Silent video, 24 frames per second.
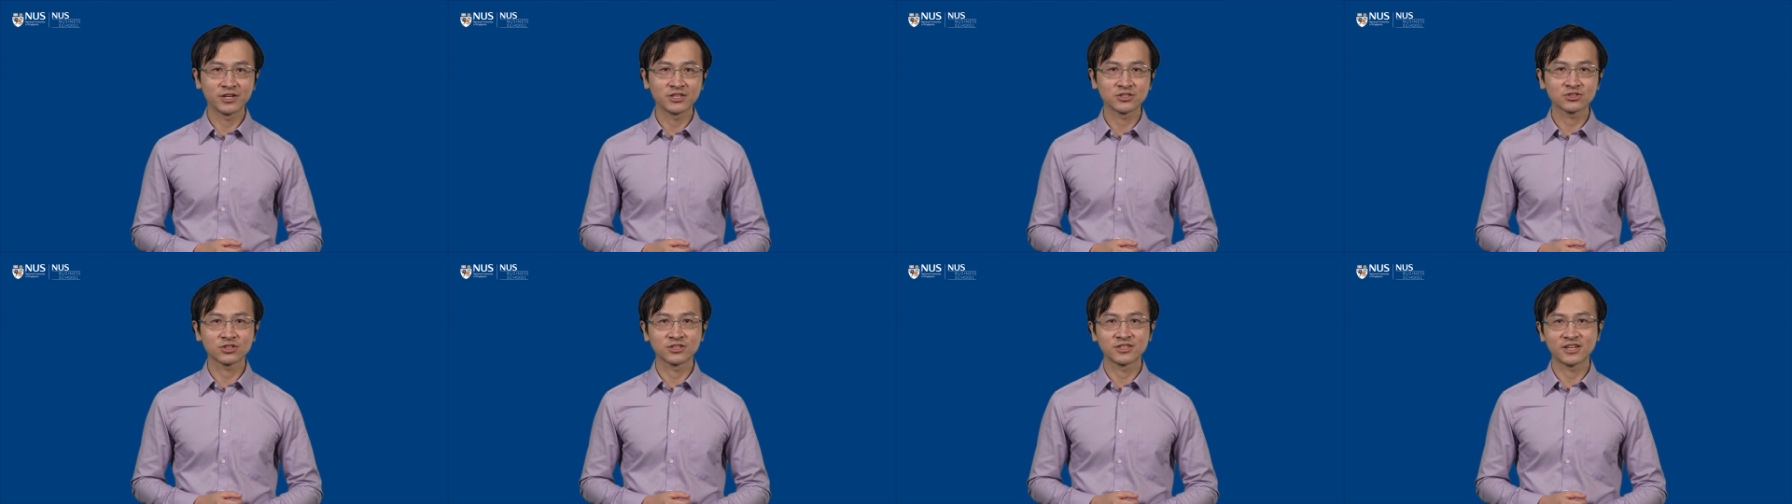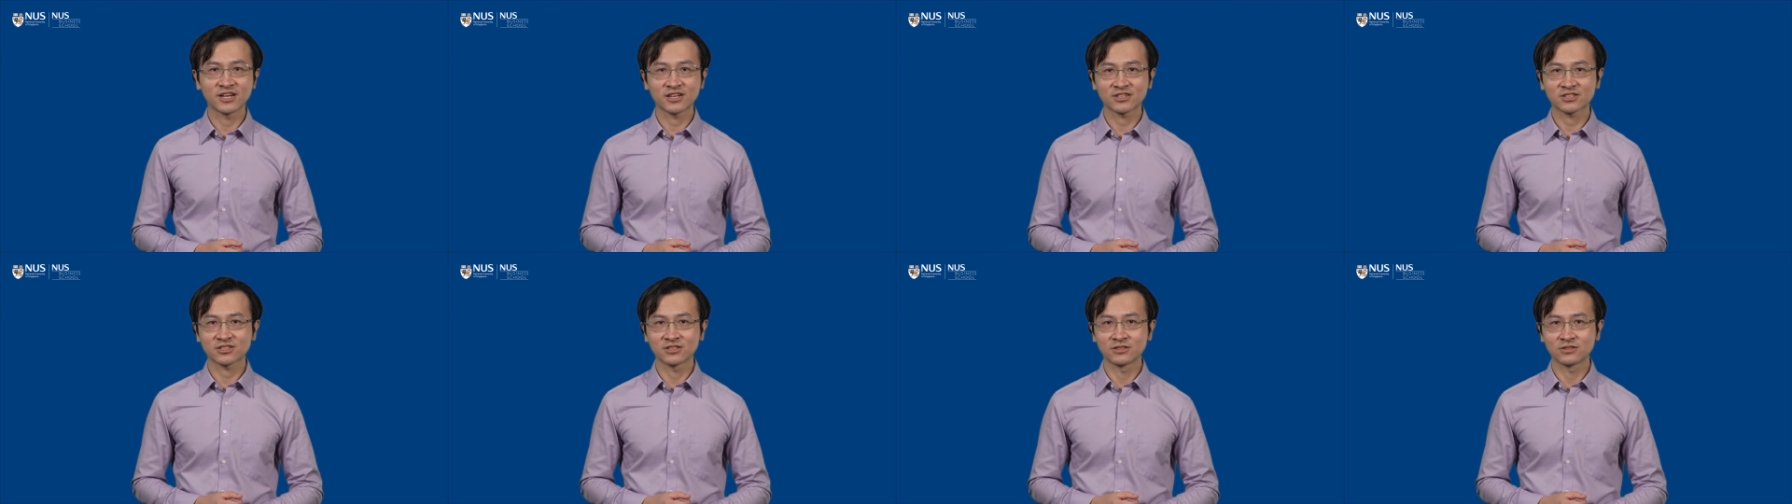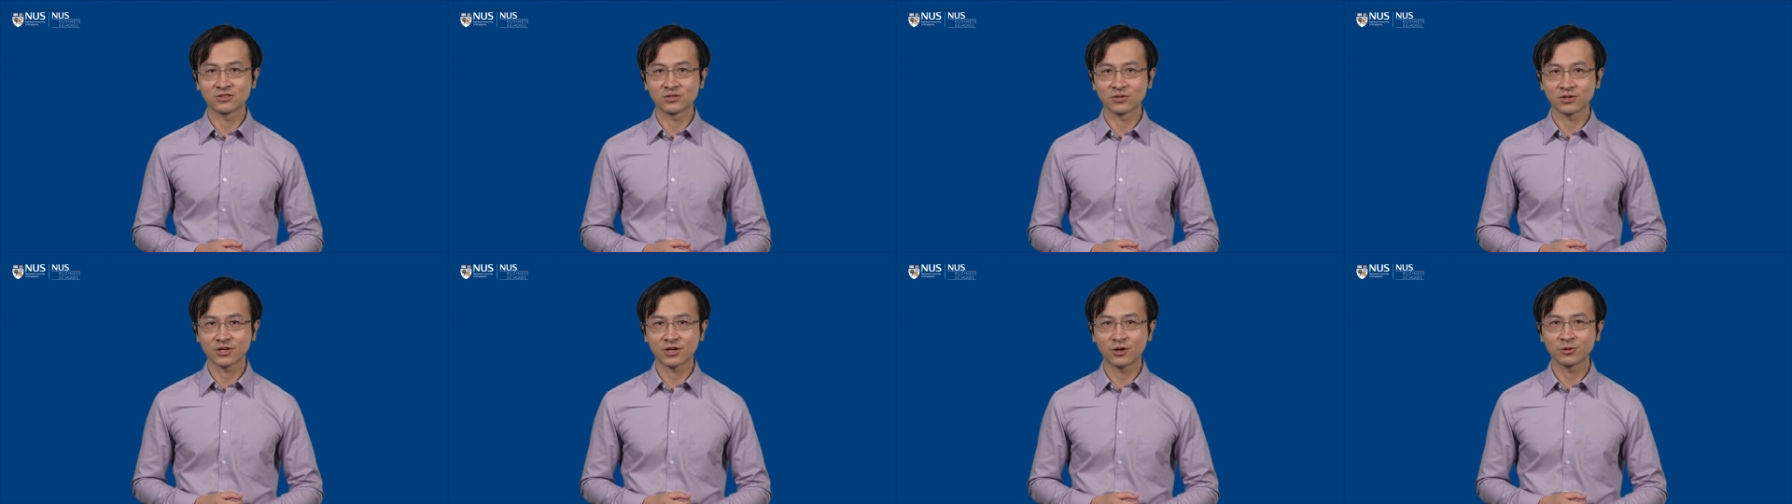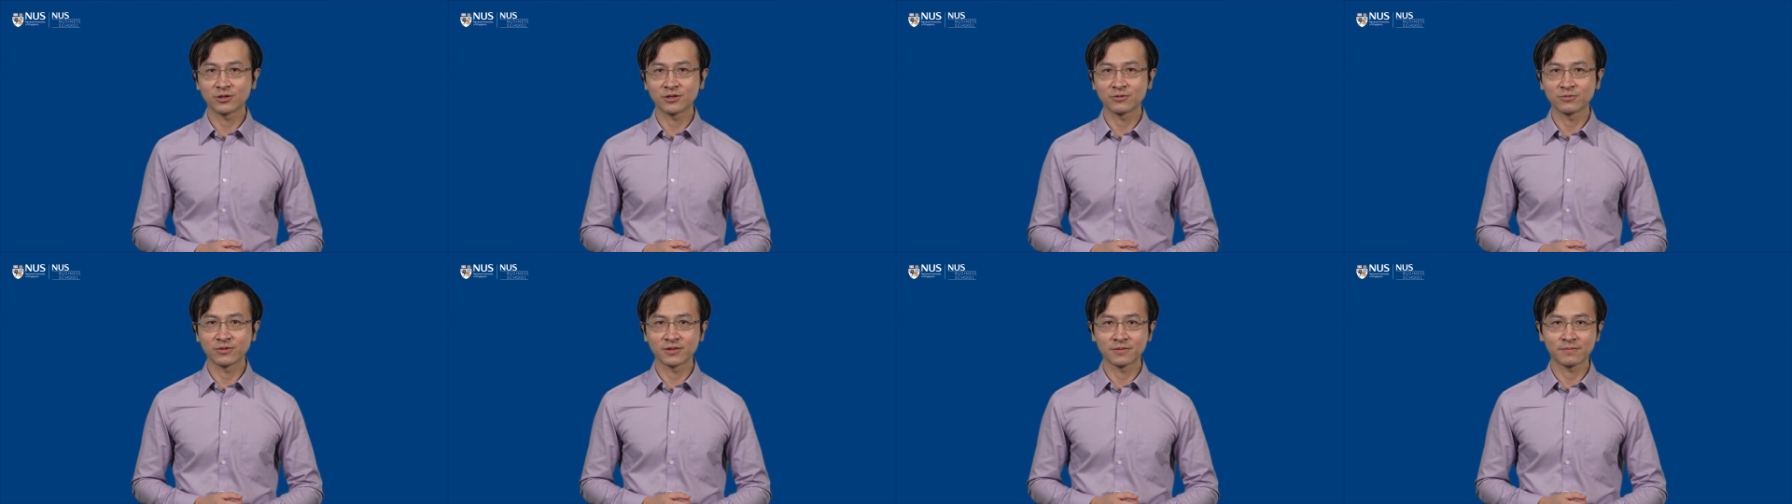introduction to
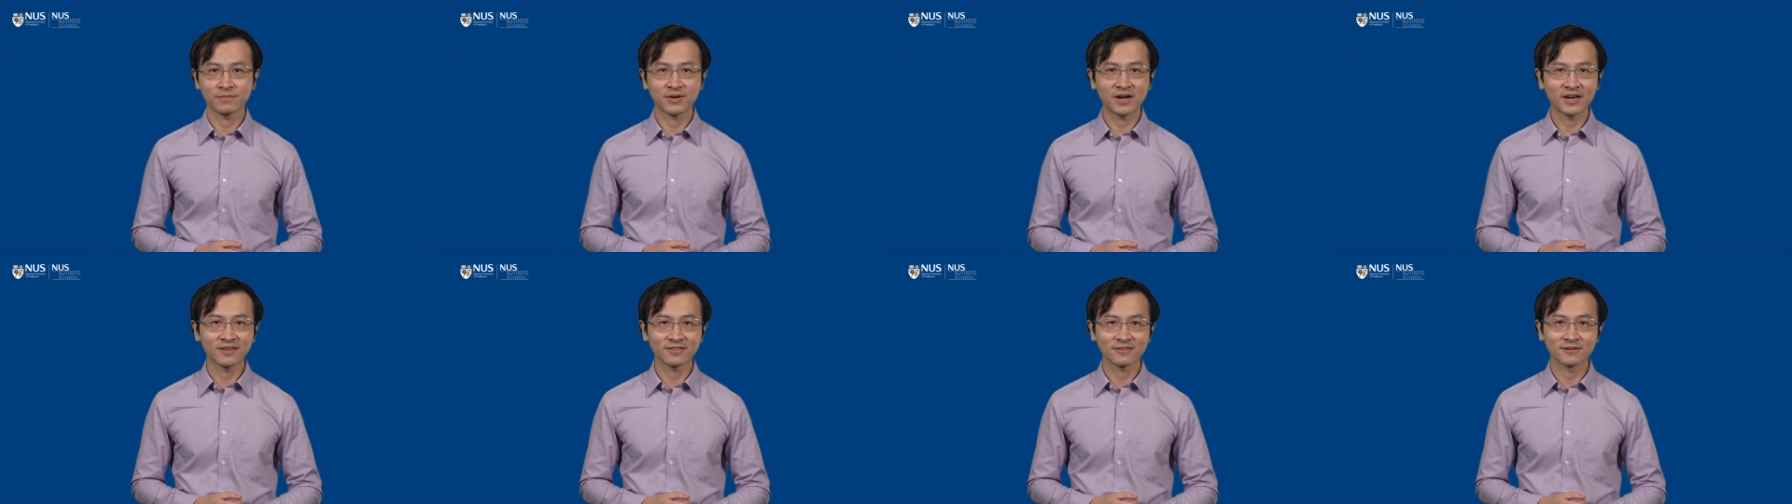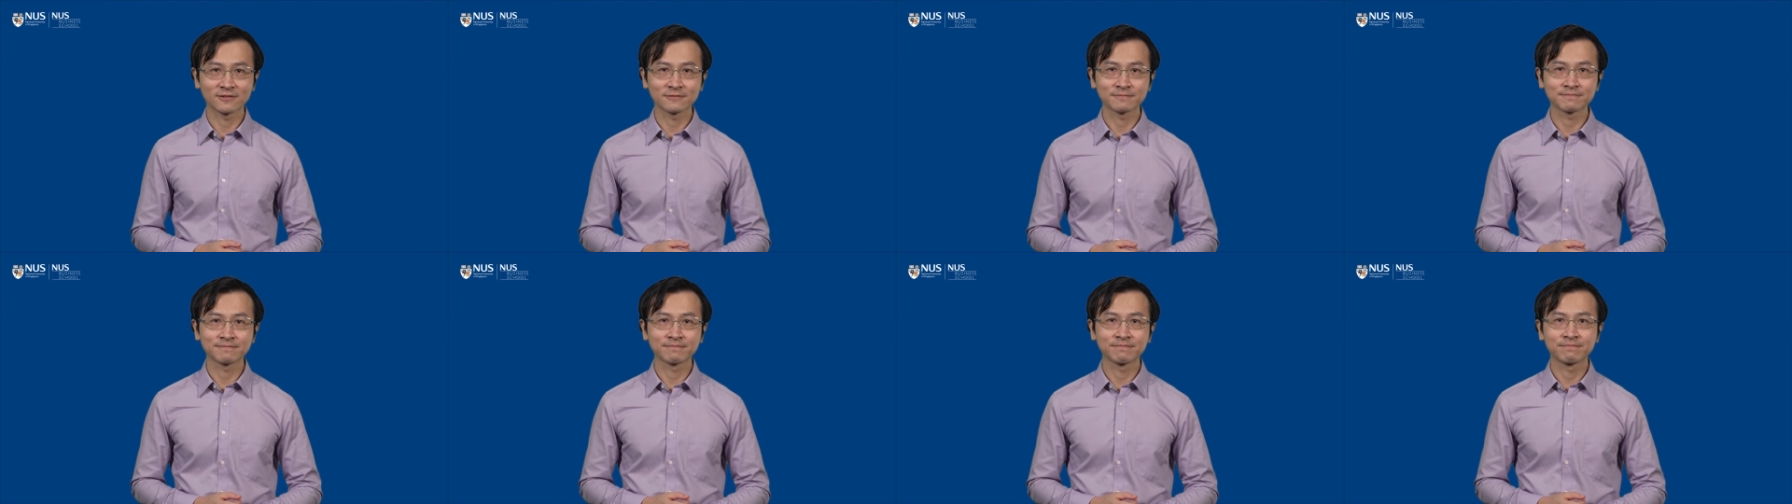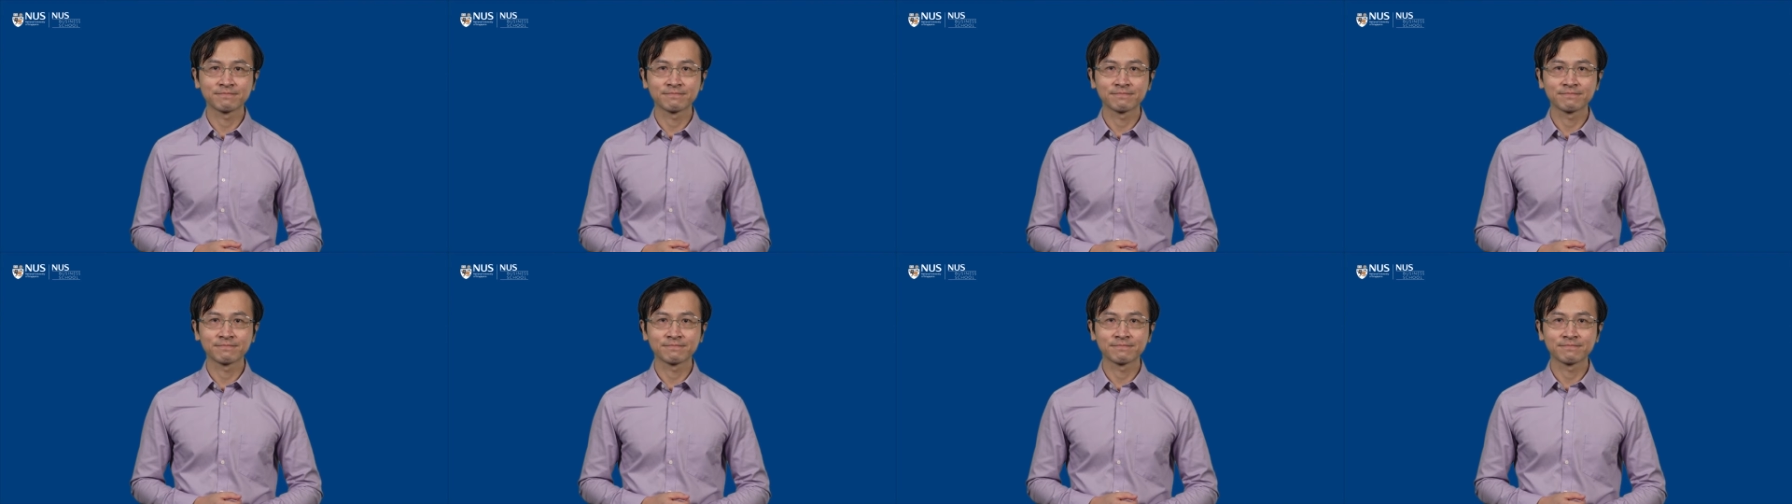coding with Python.